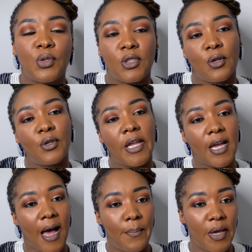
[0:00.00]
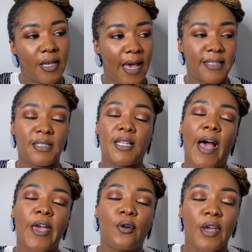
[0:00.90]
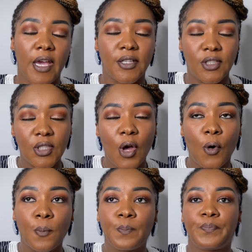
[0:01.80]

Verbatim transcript: So they copied that style. And so